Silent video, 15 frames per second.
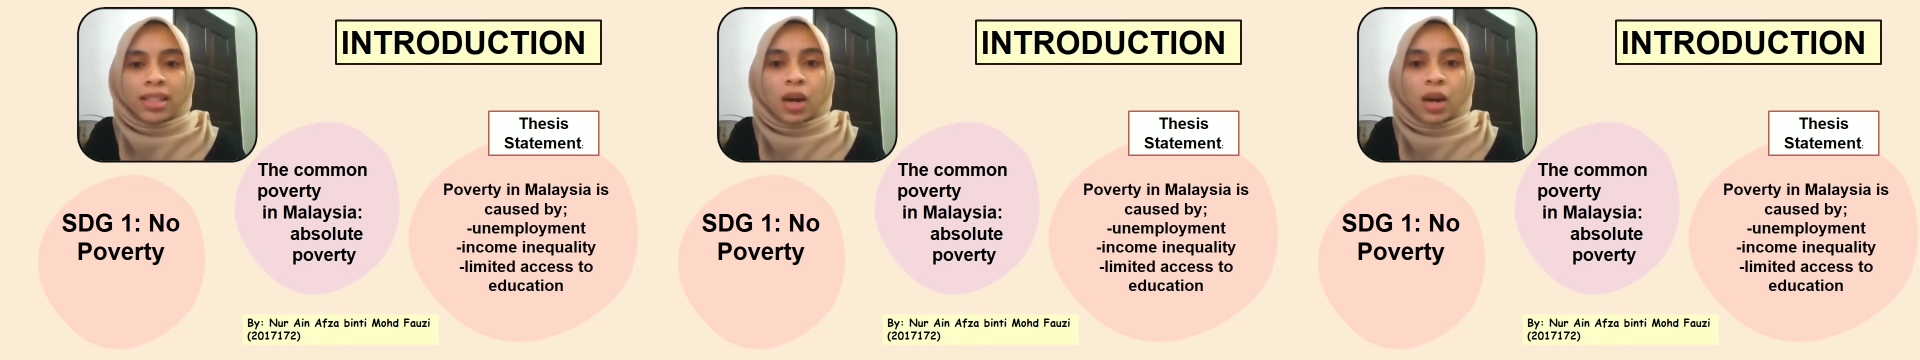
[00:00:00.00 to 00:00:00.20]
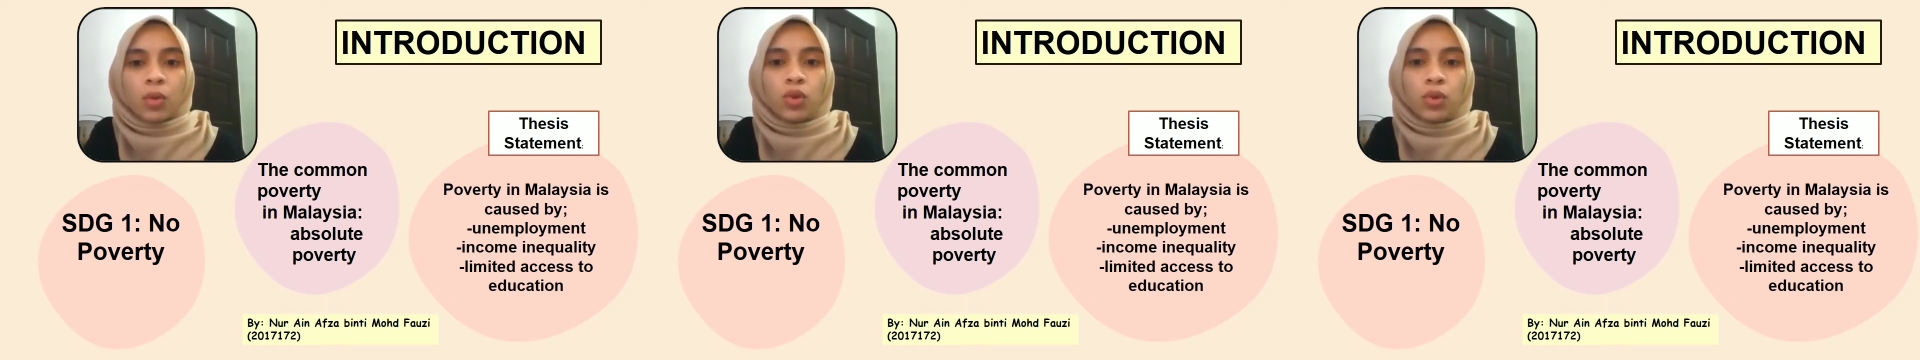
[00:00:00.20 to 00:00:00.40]

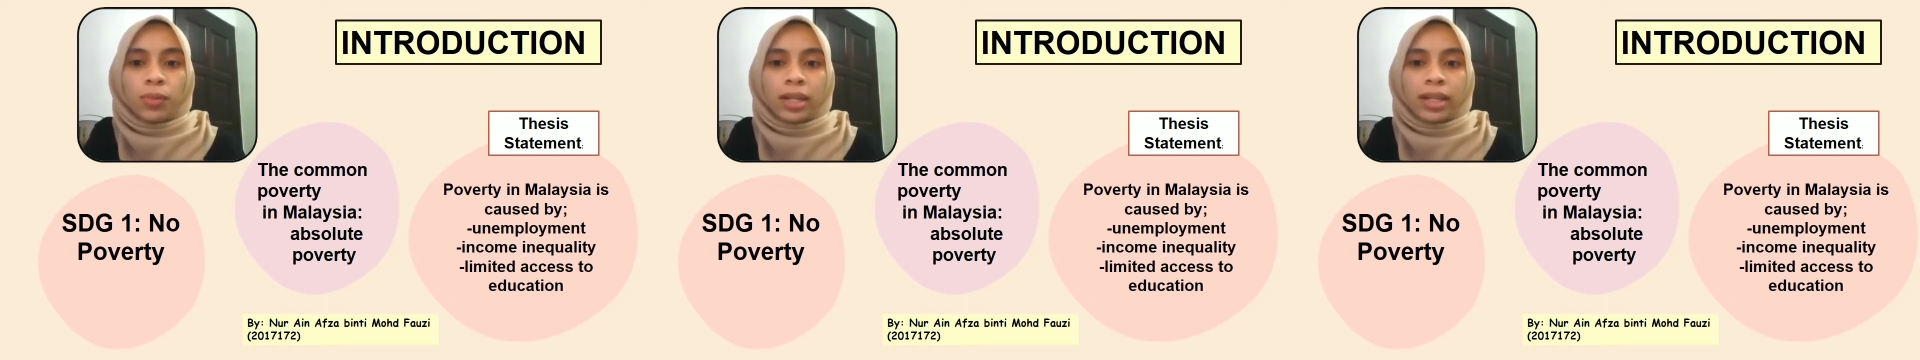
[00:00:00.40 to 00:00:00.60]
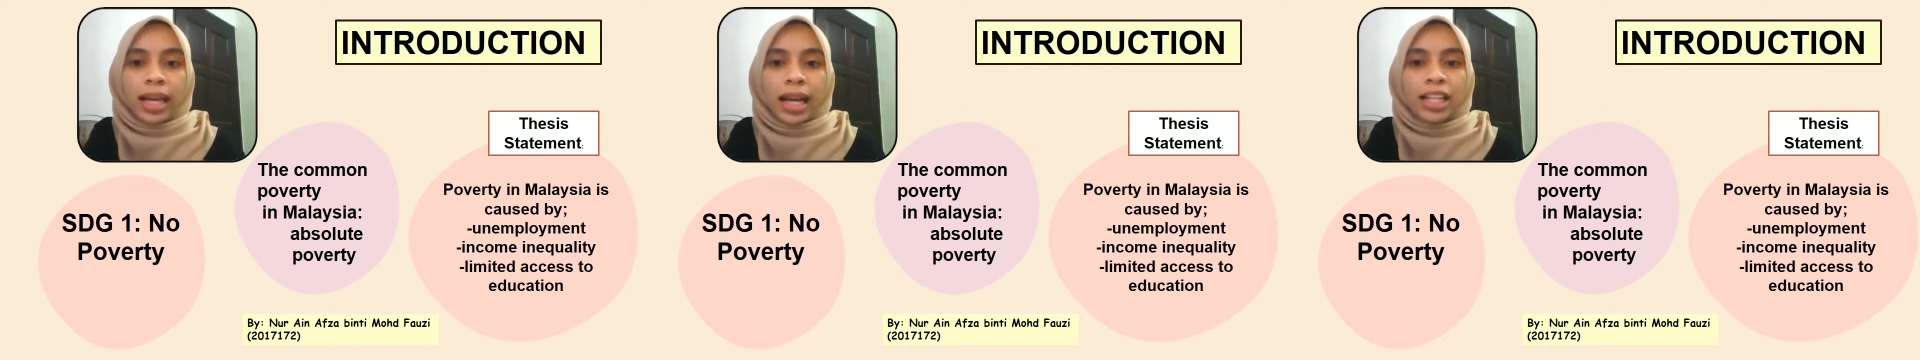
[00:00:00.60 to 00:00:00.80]

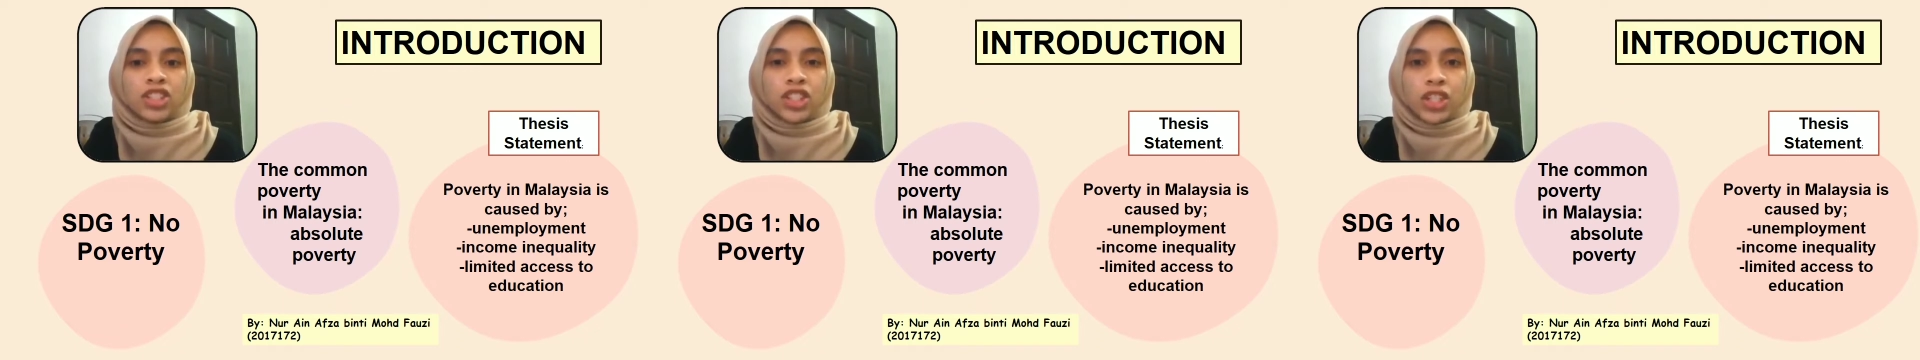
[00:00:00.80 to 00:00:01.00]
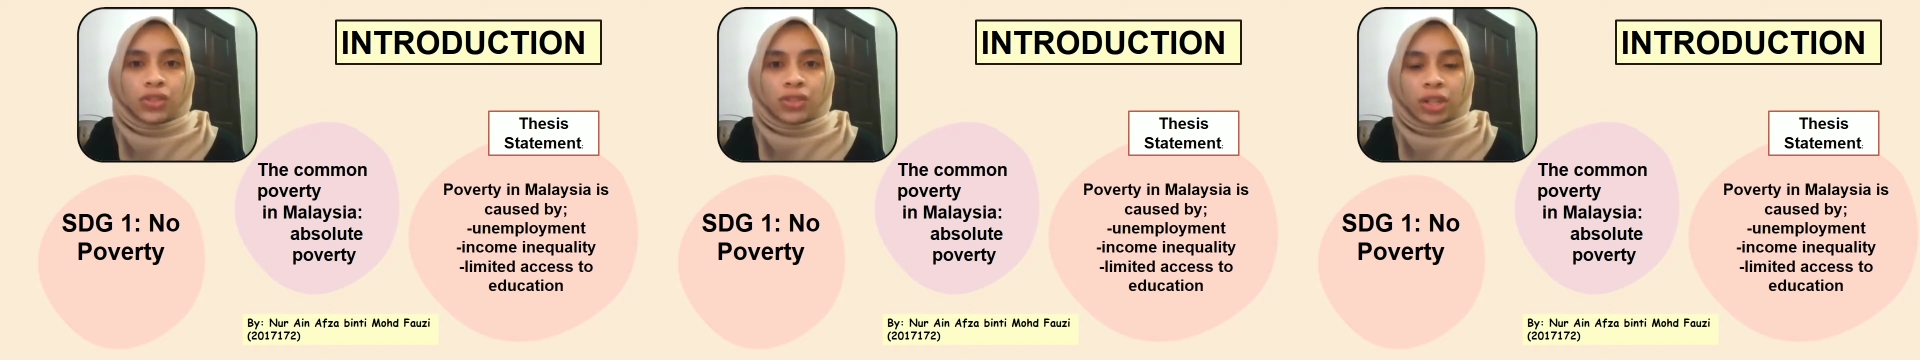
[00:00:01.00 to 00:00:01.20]
women, and
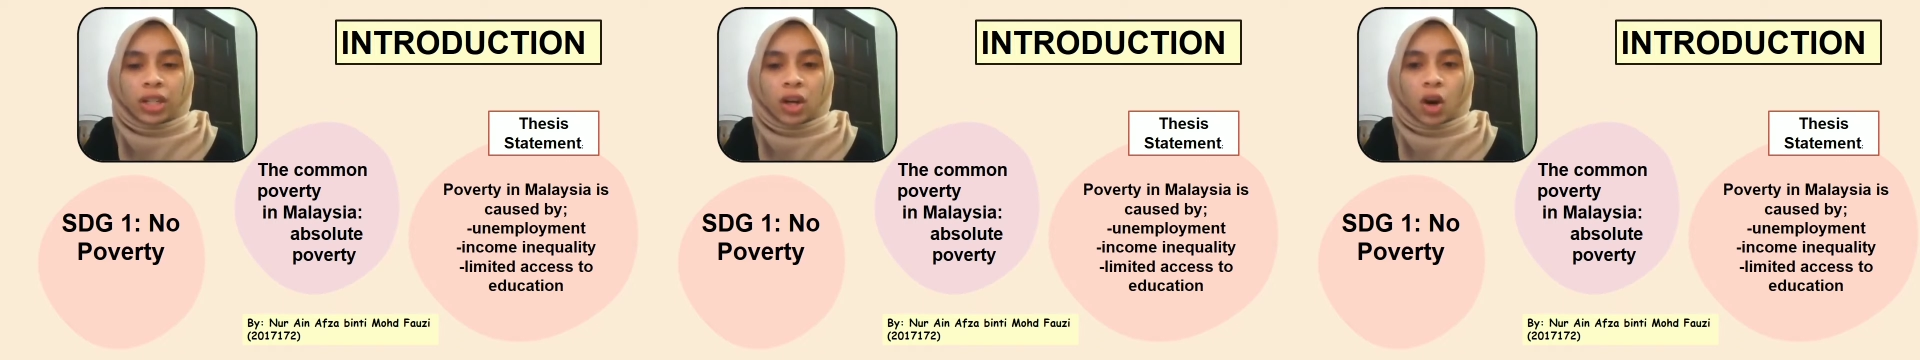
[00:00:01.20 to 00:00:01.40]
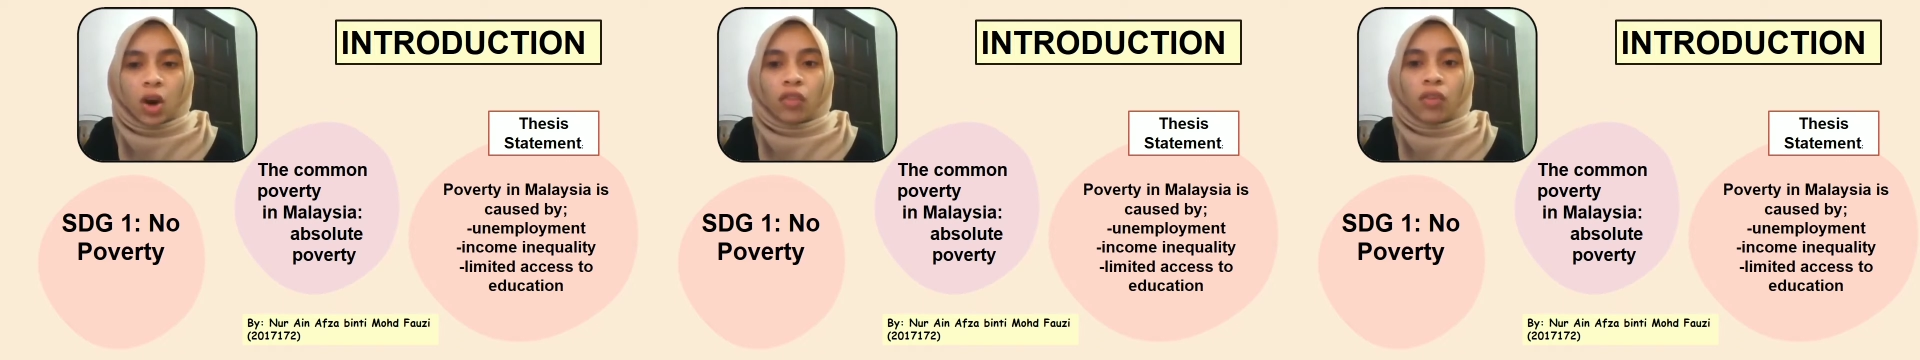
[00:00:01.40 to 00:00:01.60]
children of